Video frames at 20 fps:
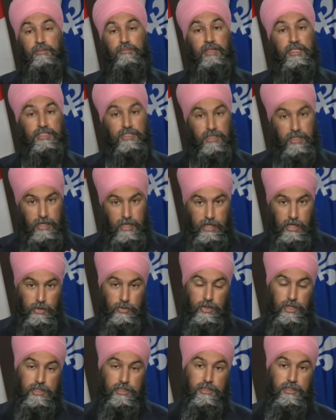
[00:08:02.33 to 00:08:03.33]
Let's
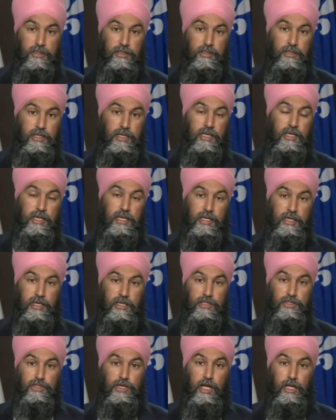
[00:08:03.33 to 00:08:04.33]
increase the
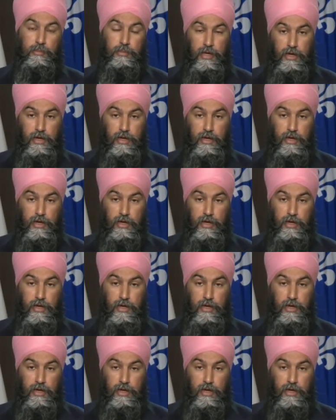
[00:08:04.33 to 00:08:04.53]
Canadian child